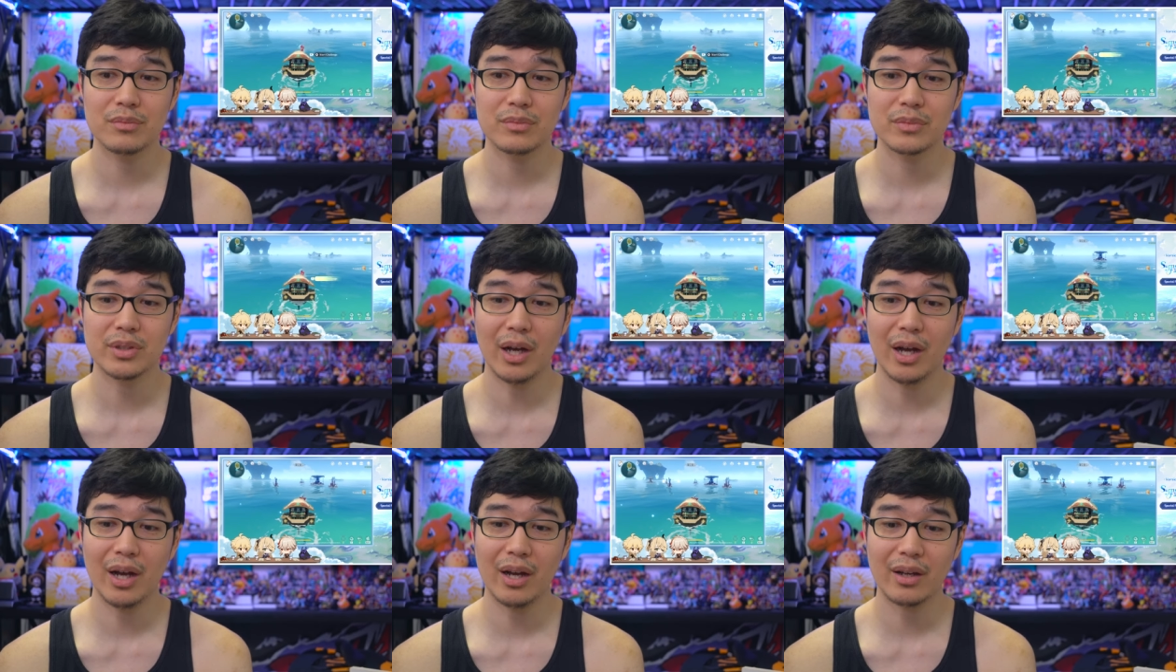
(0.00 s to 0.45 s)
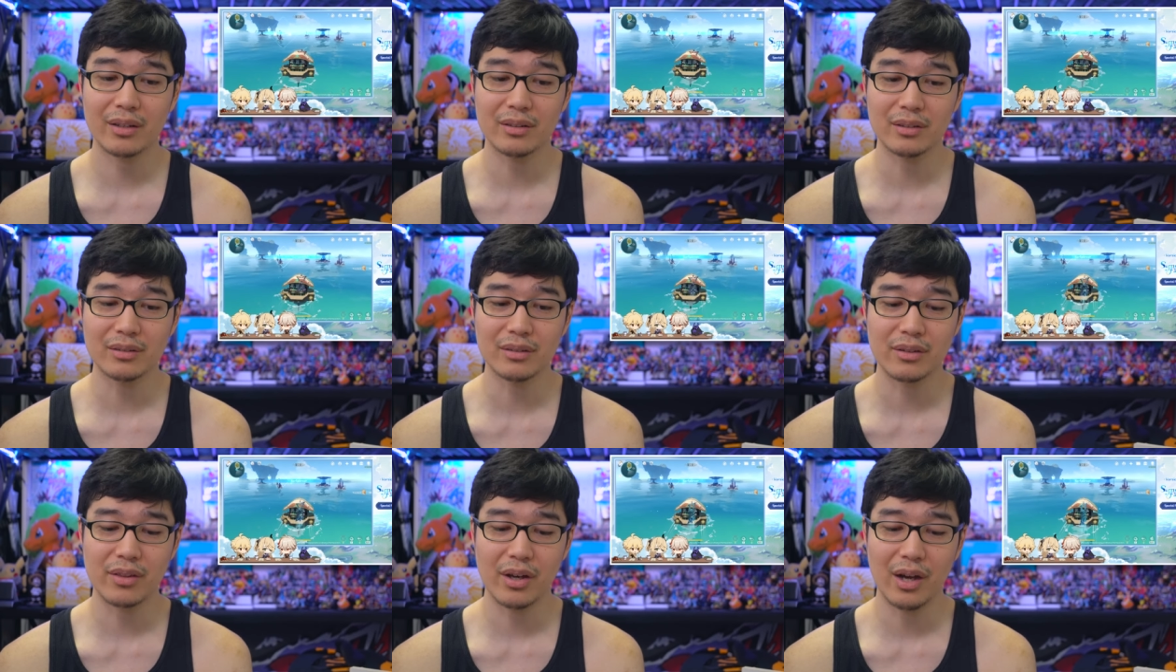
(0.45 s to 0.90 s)
talk
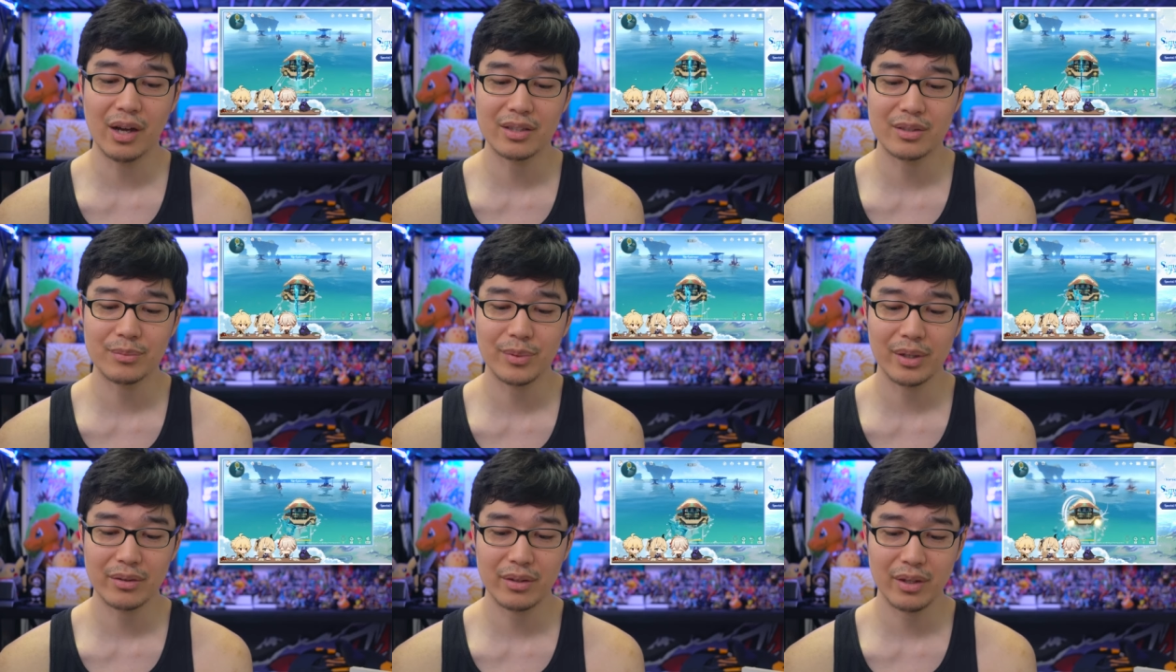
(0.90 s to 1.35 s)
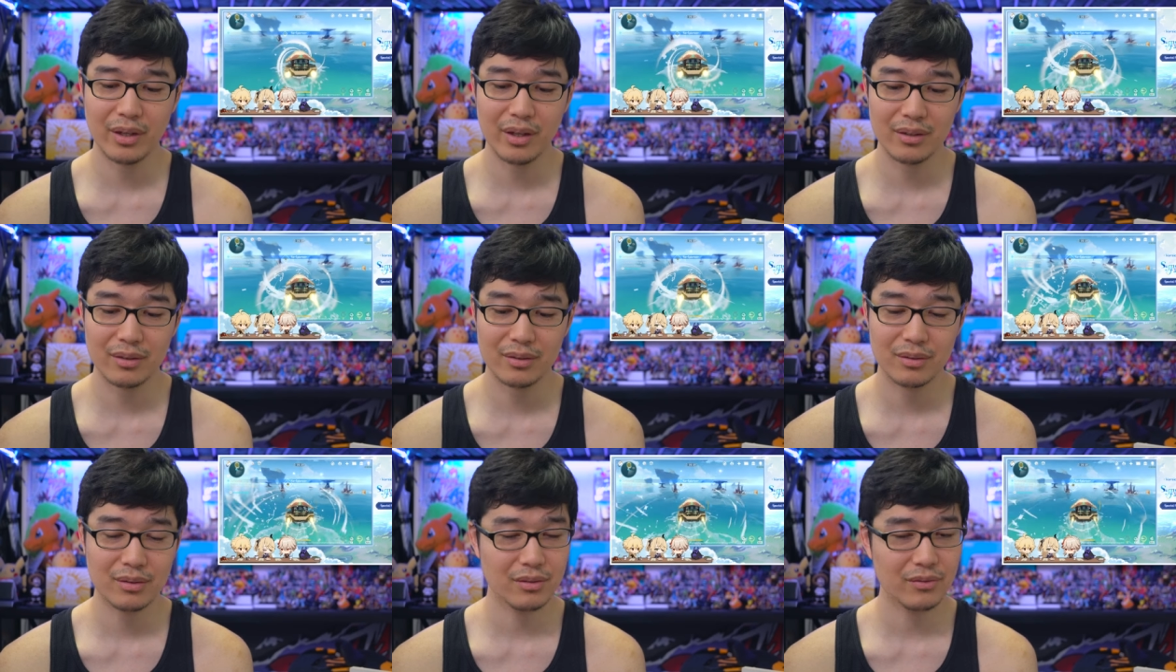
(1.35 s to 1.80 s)
and thoughts about
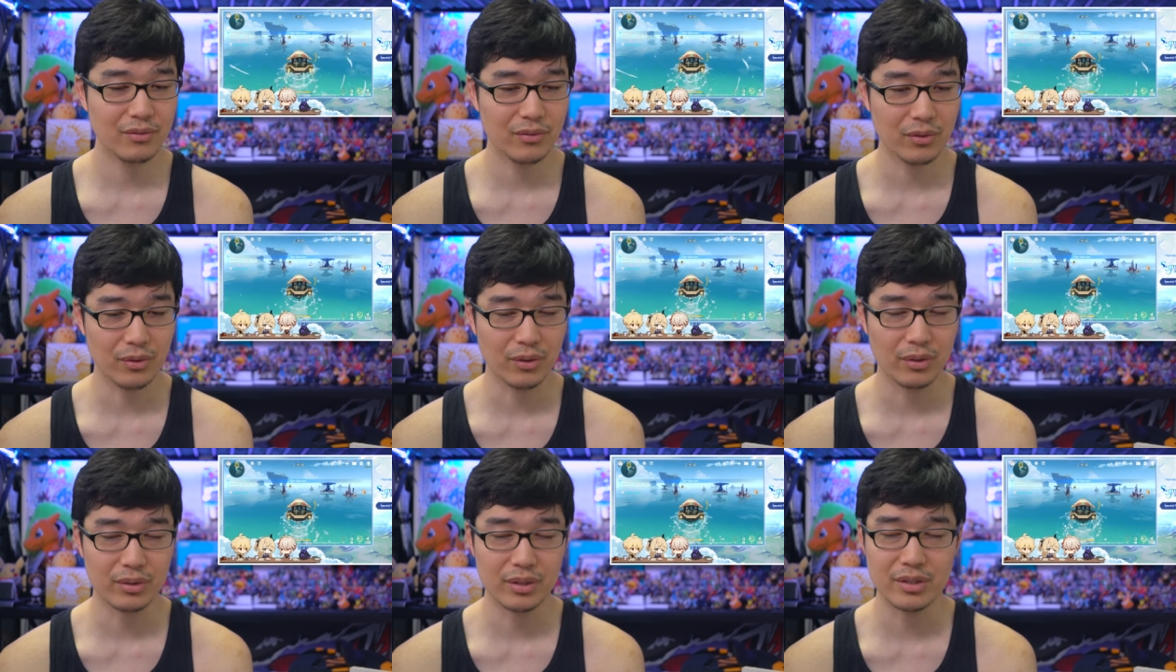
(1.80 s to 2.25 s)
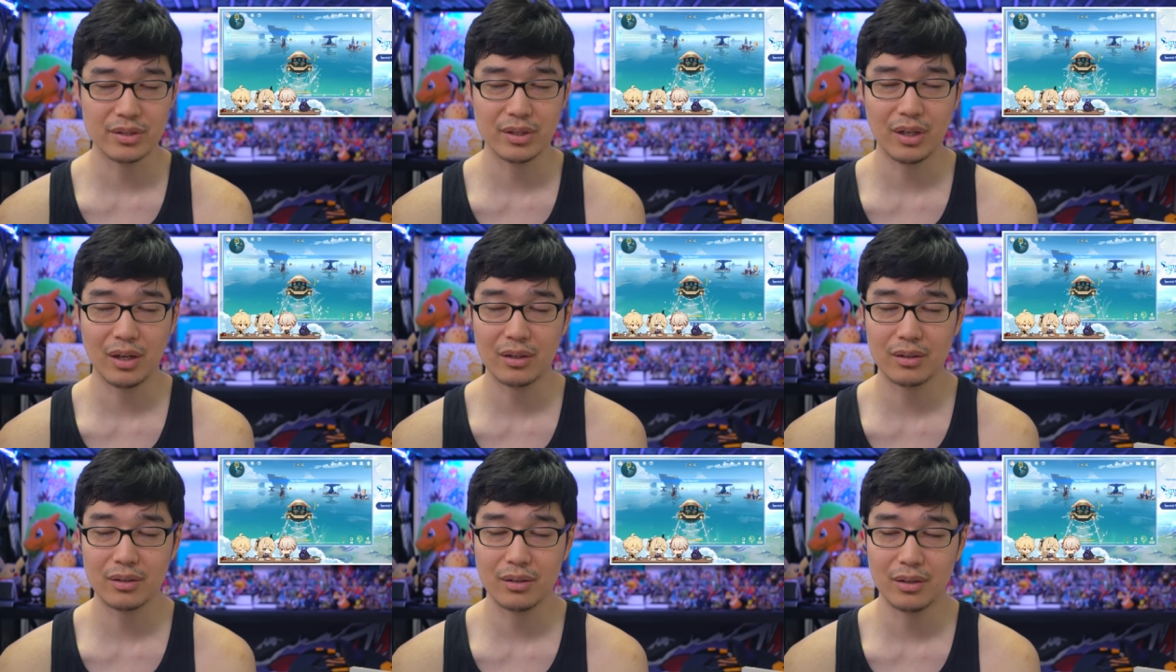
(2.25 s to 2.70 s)
that for this
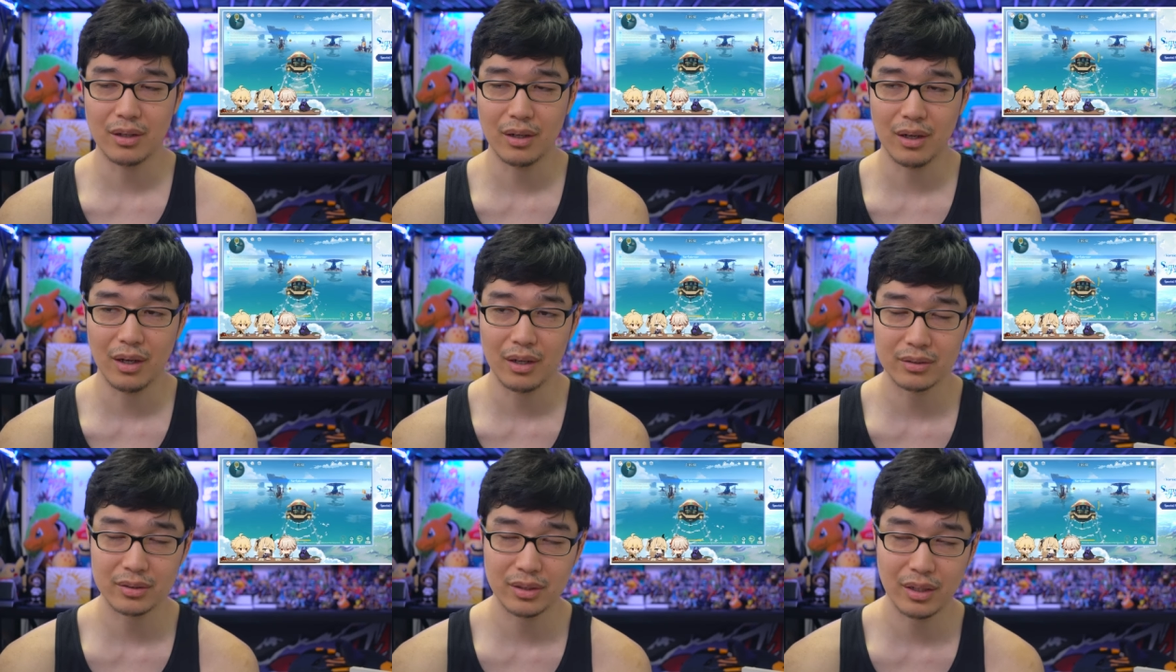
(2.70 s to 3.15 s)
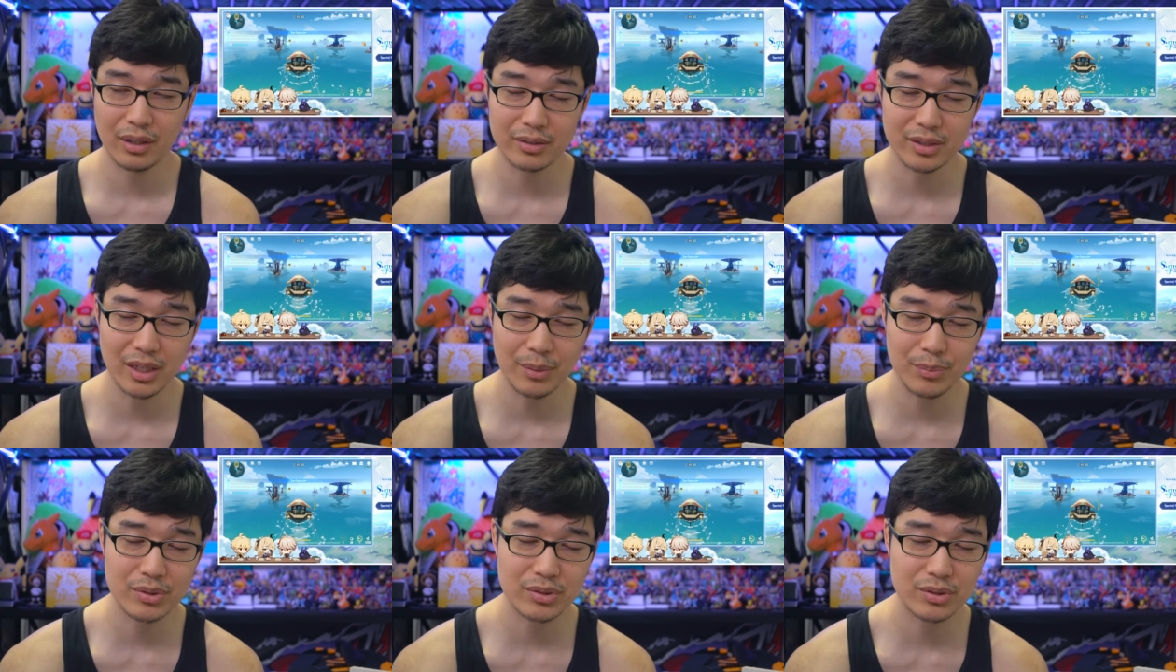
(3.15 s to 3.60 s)
Hawk, uh, Hawks
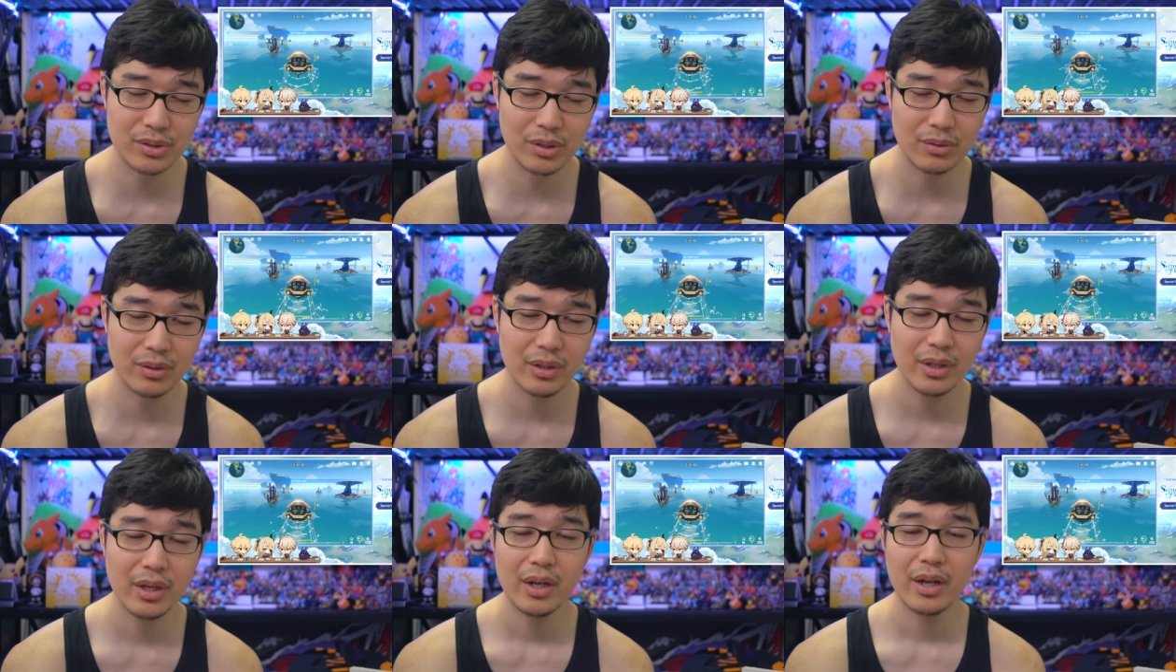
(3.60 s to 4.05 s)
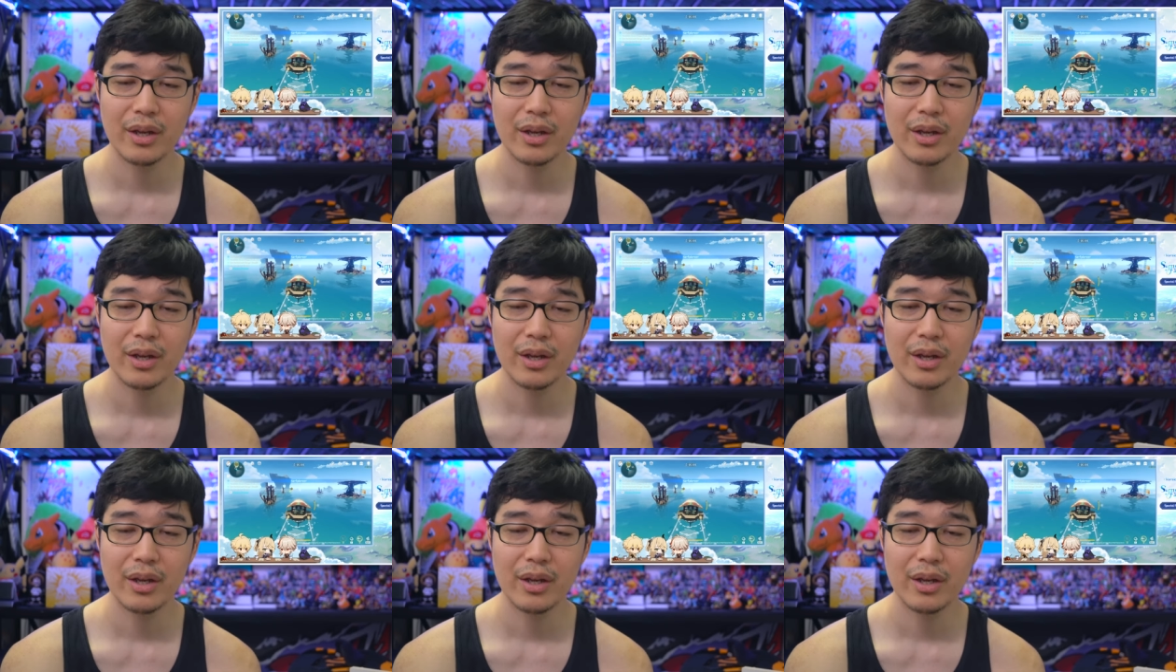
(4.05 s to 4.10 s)
Hawks episode.